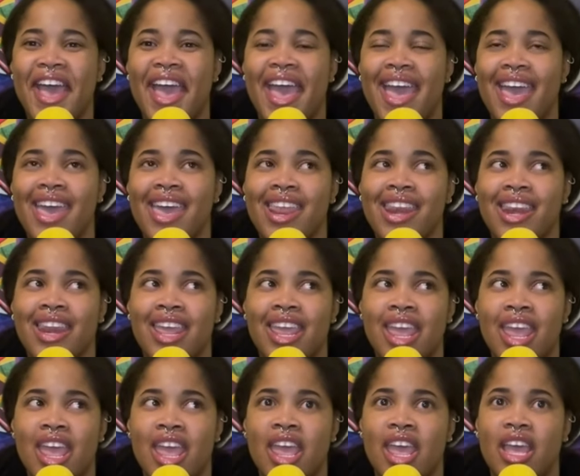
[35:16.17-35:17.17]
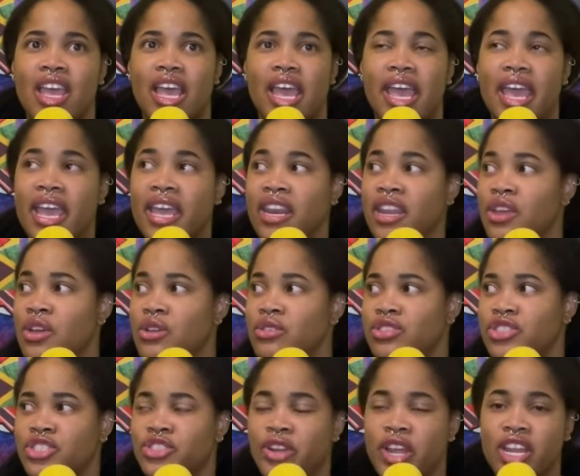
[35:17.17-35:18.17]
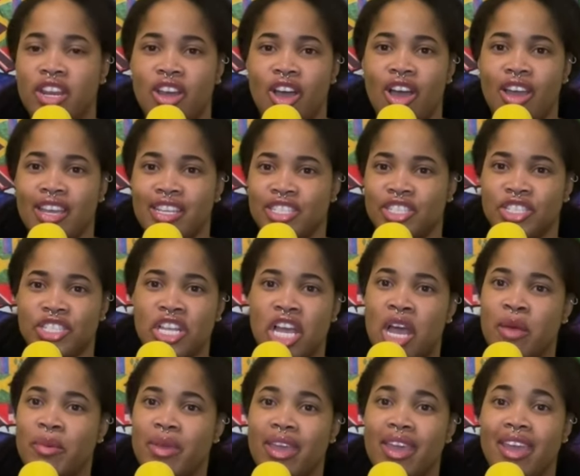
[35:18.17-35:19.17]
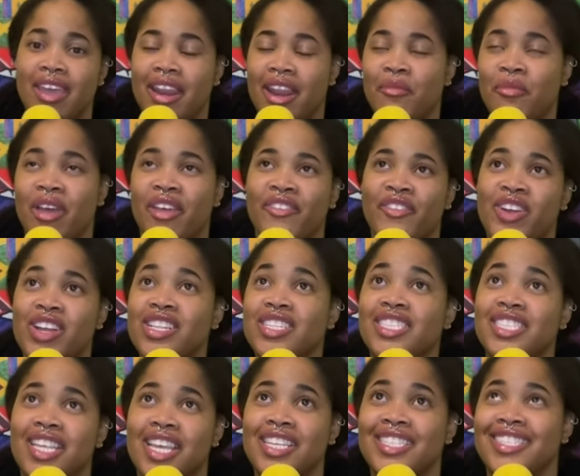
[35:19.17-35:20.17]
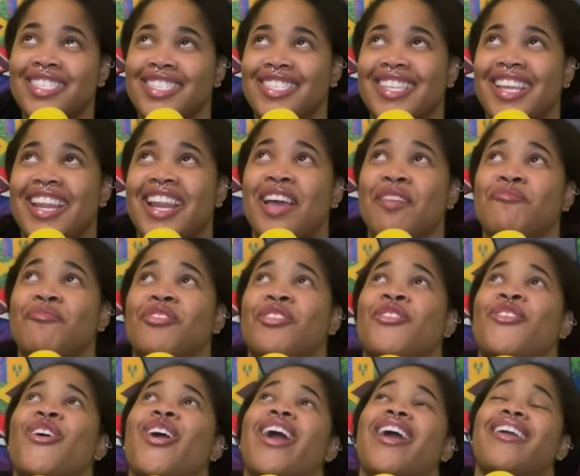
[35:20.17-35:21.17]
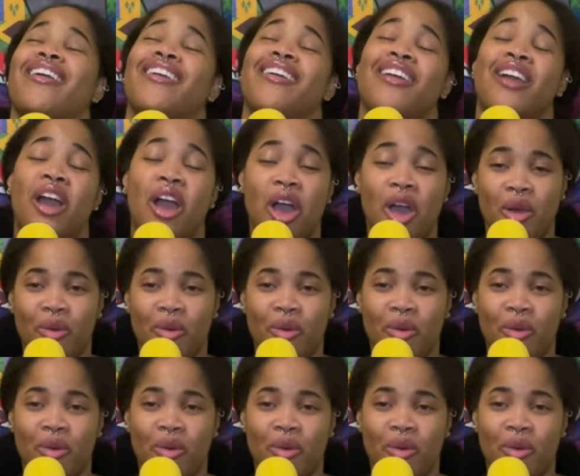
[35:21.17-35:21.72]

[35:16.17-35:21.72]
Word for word: and any old stray dog is just coming in. And my friend says this, and I'm cracking up